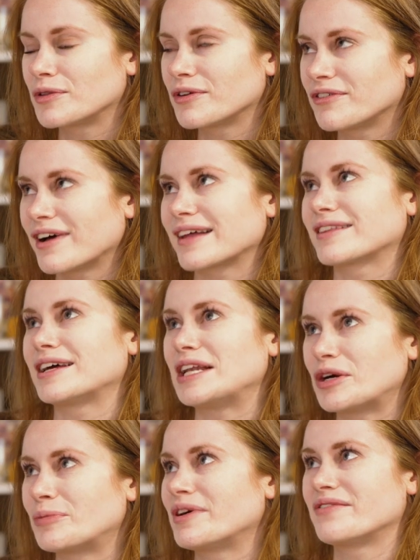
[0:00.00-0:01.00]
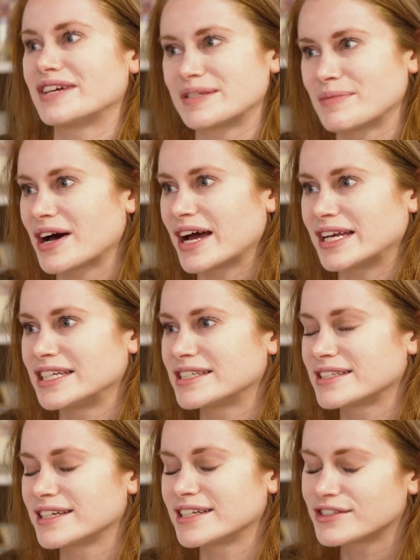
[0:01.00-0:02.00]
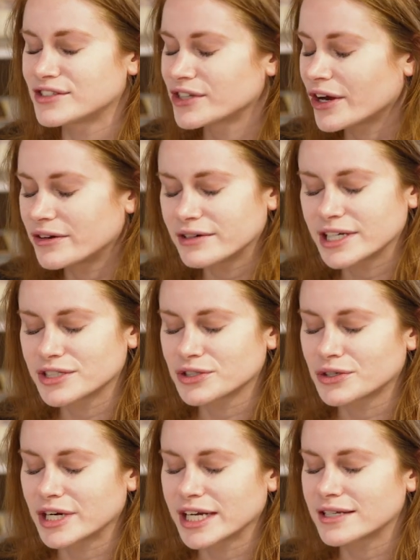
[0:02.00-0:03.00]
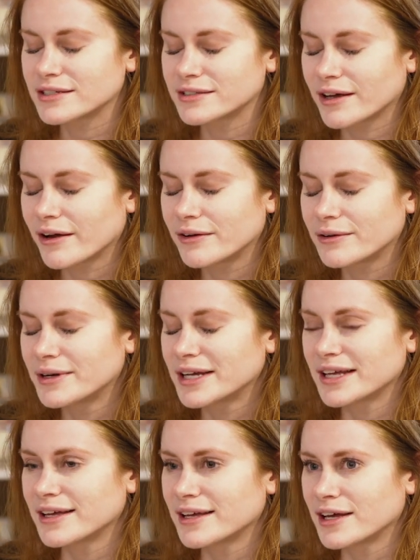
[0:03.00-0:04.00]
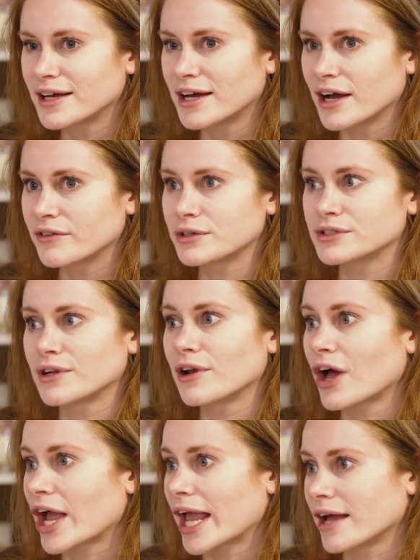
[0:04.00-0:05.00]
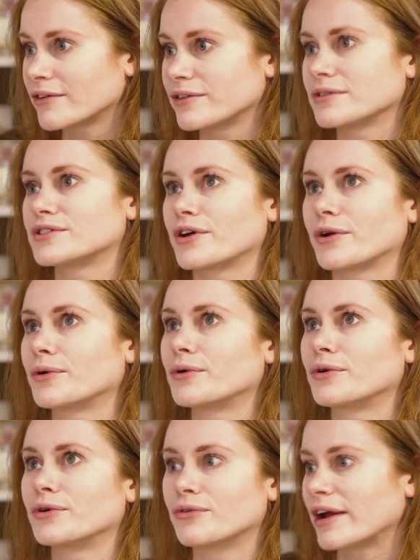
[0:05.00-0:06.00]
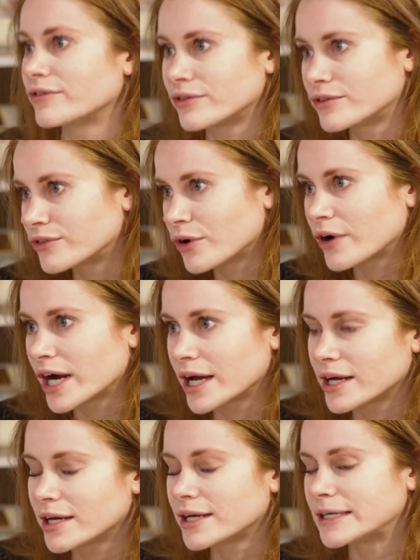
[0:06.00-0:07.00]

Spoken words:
the fact that a little bit of it is mine is so reassuring. I feel so lucky. I feel so grateful for it.